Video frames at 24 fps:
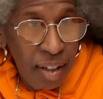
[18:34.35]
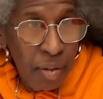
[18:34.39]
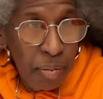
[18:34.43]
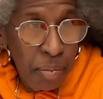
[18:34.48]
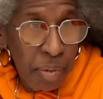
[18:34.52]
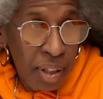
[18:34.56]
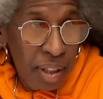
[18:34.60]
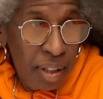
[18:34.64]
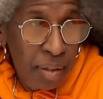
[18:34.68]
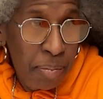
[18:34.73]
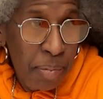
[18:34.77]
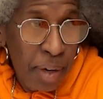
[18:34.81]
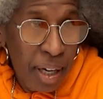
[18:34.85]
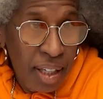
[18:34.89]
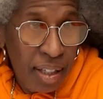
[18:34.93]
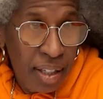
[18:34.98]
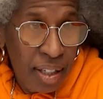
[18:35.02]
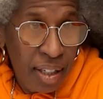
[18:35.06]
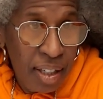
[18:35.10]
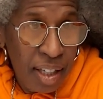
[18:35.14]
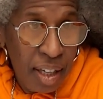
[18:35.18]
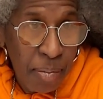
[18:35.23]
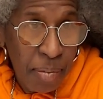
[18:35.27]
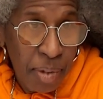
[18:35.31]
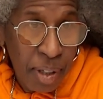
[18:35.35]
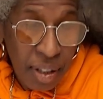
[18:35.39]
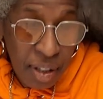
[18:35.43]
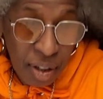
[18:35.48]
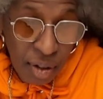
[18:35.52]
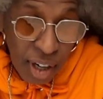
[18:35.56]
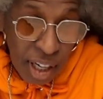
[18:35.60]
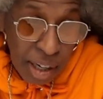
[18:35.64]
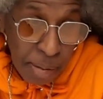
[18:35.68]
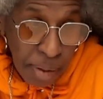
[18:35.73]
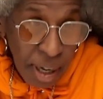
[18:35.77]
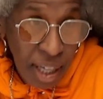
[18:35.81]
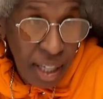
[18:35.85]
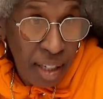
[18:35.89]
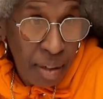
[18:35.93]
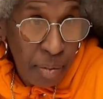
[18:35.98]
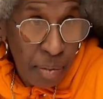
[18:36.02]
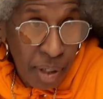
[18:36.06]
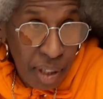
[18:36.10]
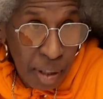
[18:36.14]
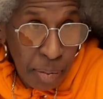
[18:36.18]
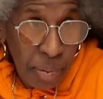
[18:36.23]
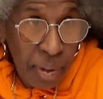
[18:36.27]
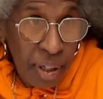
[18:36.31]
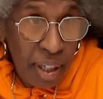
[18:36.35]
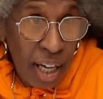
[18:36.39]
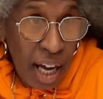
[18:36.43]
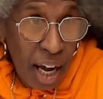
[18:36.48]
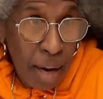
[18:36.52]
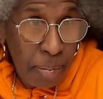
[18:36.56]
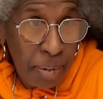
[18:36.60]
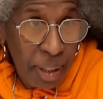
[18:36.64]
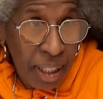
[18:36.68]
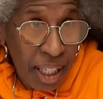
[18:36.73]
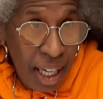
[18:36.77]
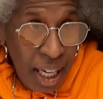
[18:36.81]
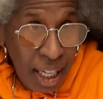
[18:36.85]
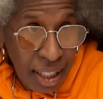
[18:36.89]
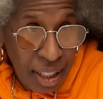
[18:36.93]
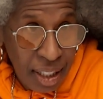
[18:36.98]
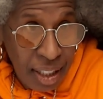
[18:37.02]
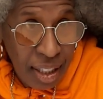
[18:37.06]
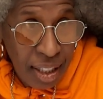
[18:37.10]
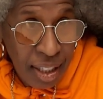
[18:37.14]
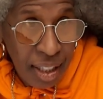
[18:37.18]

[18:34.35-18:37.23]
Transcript: But by December, so anybody who wants to put in an application